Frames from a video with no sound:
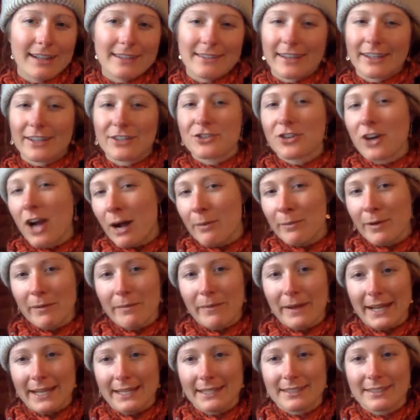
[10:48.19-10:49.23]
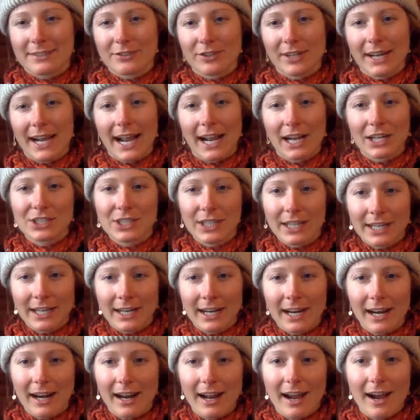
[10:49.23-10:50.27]
It's like a trauma based
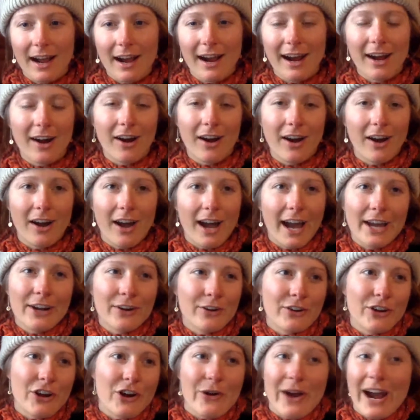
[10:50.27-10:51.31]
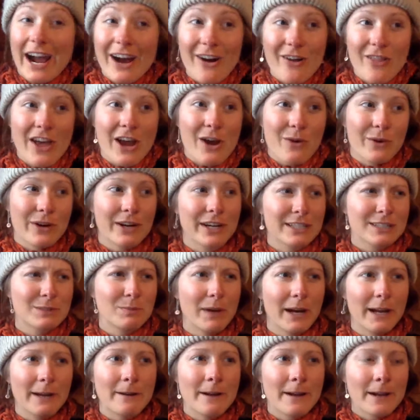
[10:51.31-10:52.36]
reaction. I don't know how that
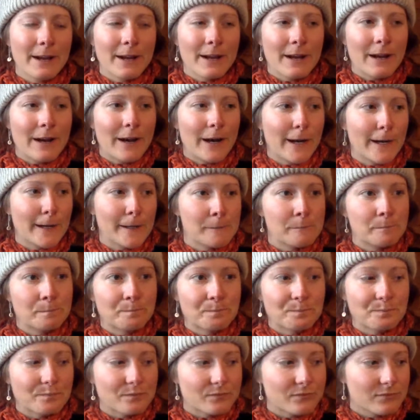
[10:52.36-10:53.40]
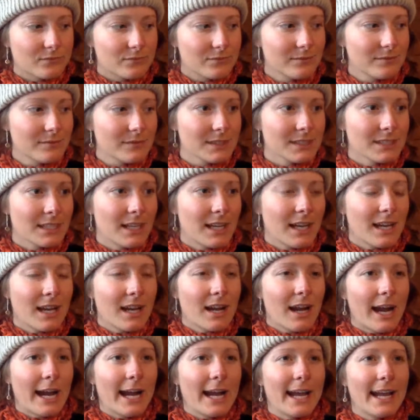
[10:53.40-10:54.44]
works, but um,
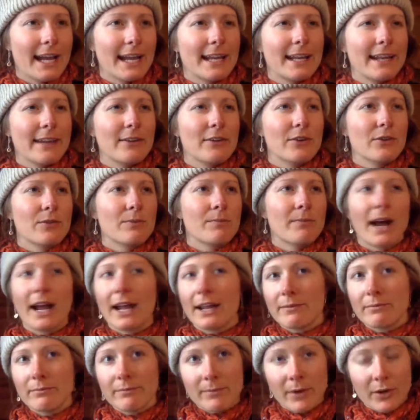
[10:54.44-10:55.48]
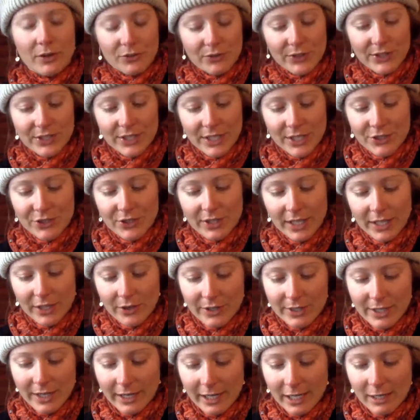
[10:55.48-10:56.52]
my most recent injury that
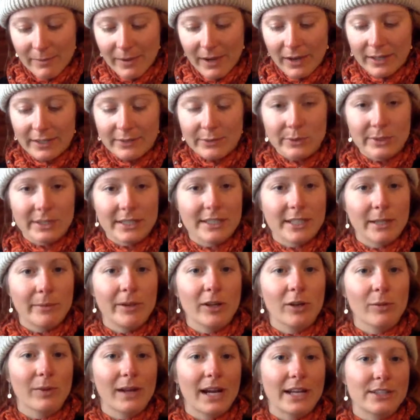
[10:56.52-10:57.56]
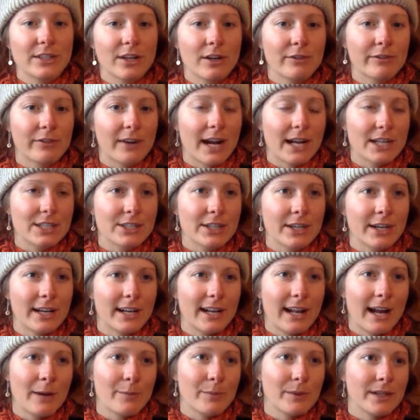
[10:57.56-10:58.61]
you were talking about, it was a tibial plateau fracture,
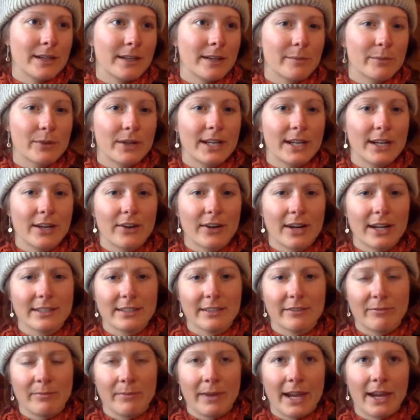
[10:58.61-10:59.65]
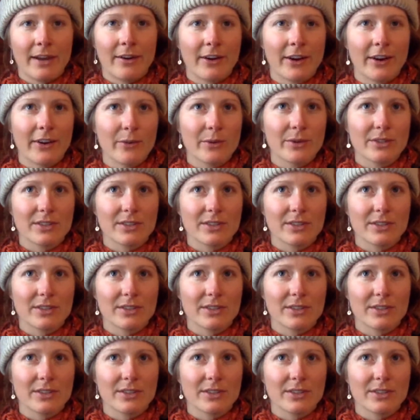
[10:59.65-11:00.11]
and it happened in a pretty aggressive manner.